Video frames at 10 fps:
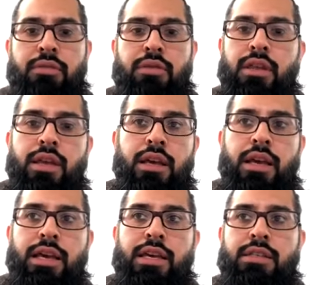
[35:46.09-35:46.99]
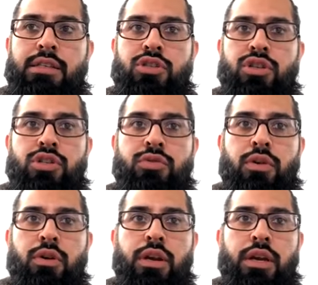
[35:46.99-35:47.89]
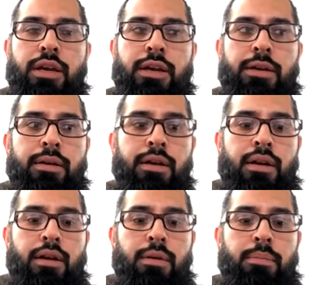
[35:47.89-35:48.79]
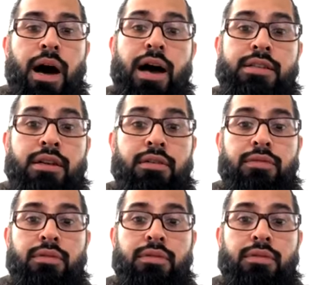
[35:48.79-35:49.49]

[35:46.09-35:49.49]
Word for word: everything is just very positive.